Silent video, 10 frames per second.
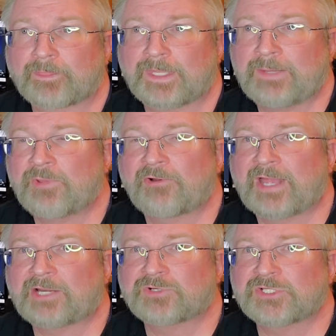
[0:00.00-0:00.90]
email
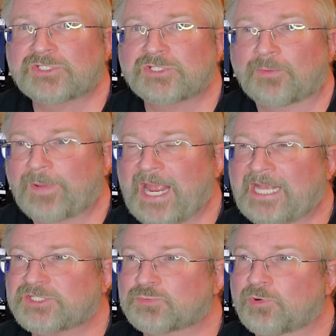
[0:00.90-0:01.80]
address, your
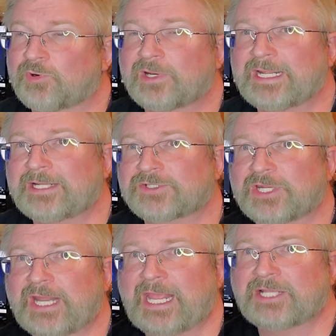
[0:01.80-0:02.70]
password, and it's
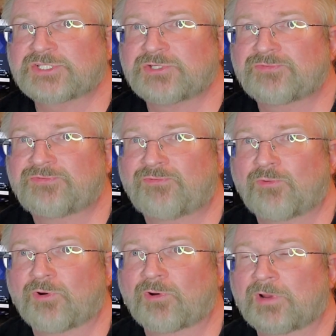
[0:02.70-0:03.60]
going to ask you
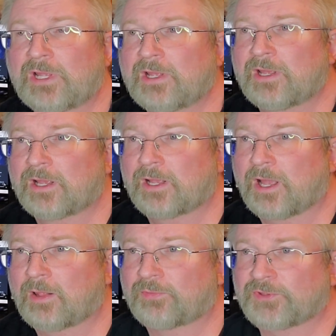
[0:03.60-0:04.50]
for
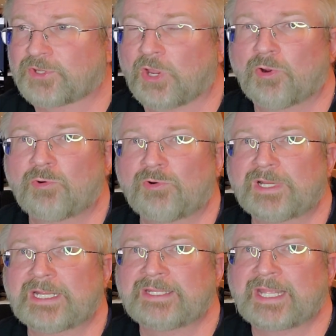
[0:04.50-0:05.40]
the
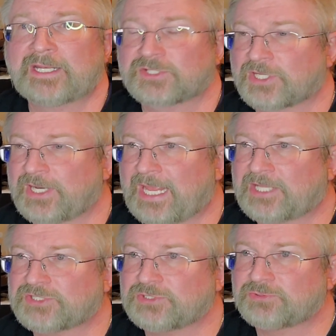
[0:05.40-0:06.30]
code, and then it's going to
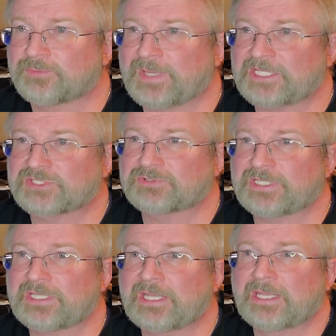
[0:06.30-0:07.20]
ask you to
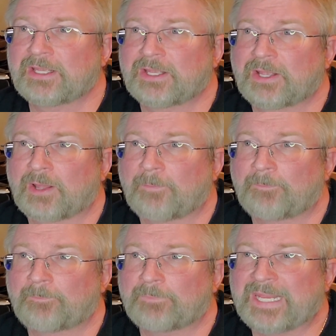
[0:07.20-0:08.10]
basically
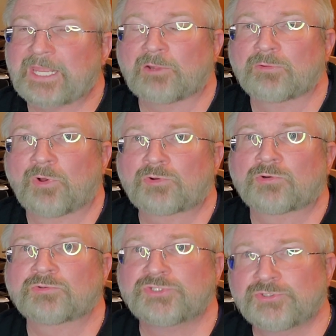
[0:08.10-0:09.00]
make a
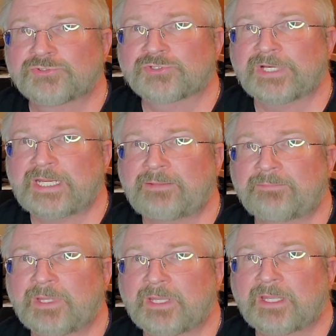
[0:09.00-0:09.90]
local
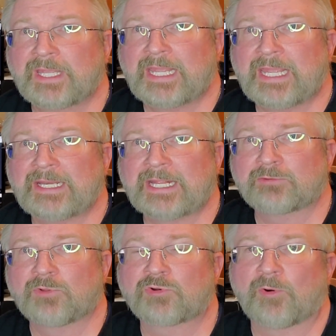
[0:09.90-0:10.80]
username and
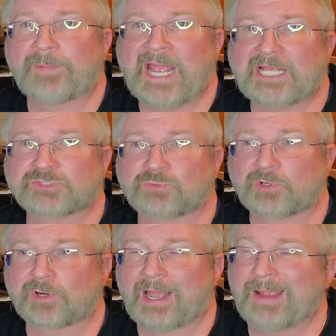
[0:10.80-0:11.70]
a local
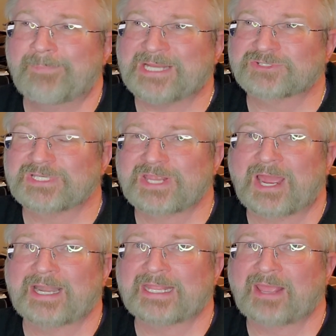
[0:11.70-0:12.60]
password. I basically
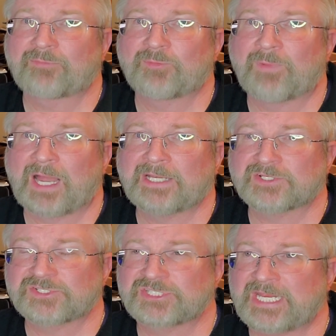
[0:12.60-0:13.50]
kind of kept mine
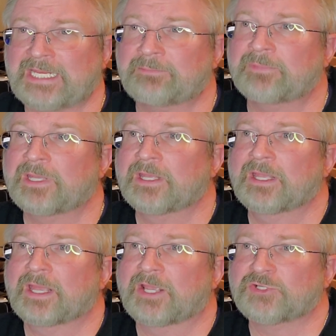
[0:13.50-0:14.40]
the same.
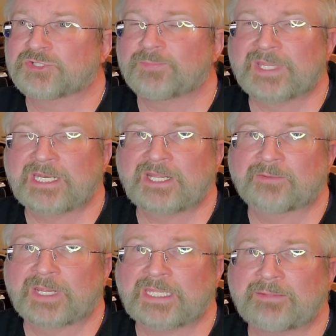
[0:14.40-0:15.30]
I used the beginning
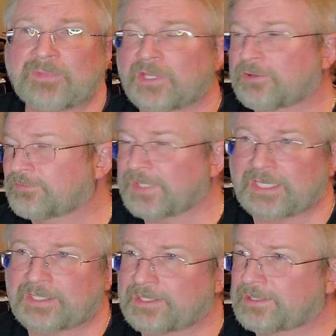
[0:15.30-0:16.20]
of my email, and
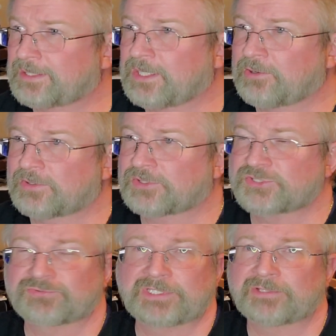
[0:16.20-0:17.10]
then a
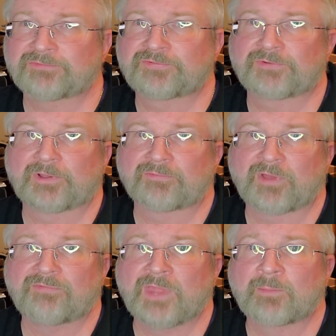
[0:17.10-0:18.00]
string of
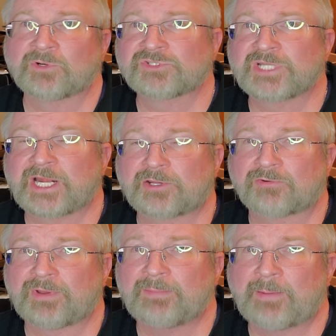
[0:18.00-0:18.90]
numbers that I
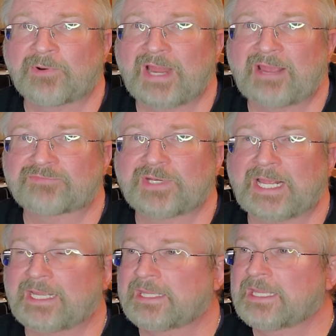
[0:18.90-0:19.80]
could remember after
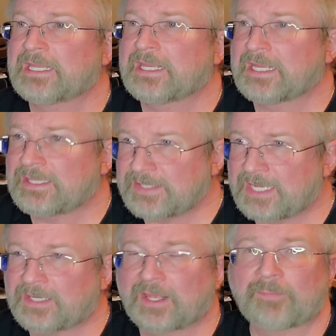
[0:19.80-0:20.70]
that, and
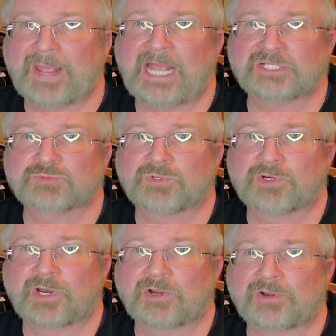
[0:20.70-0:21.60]
then a
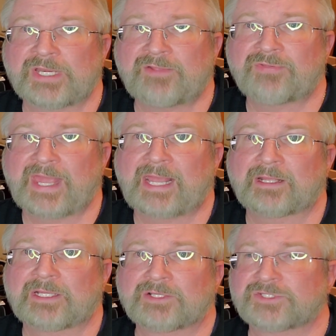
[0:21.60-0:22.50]
password underneath
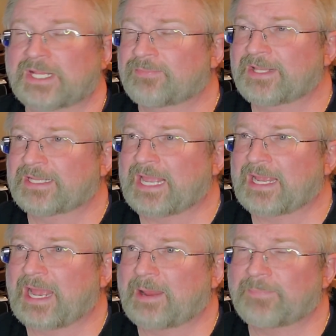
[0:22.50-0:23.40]
that. Same thing
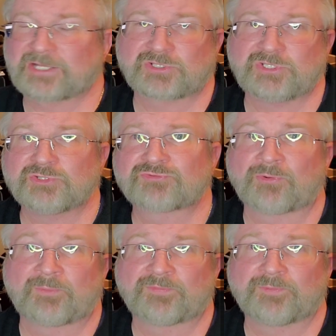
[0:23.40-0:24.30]
that I basically used
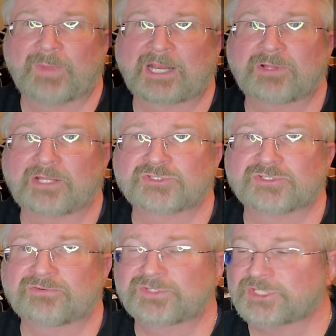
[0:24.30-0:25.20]
from MyCloud
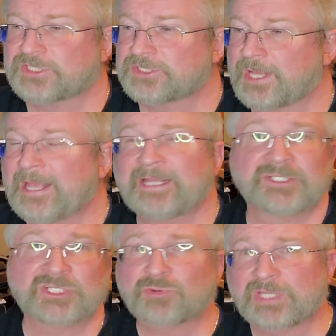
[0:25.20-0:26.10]
services,
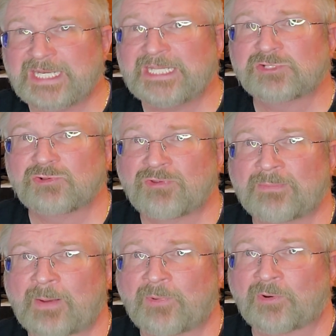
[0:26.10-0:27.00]
just so I could easily
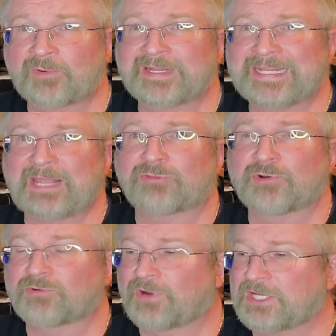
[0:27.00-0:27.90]
remember, get
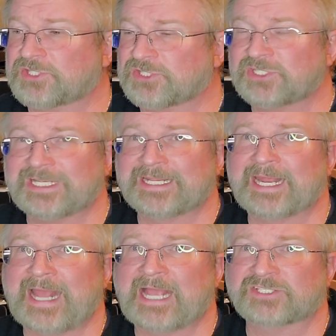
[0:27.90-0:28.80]
through the crisis, and
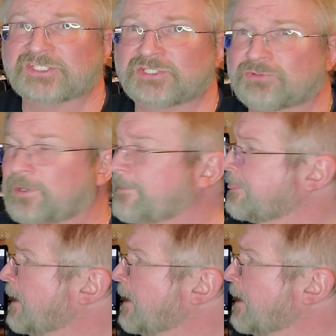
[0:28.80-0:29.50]
get access to it.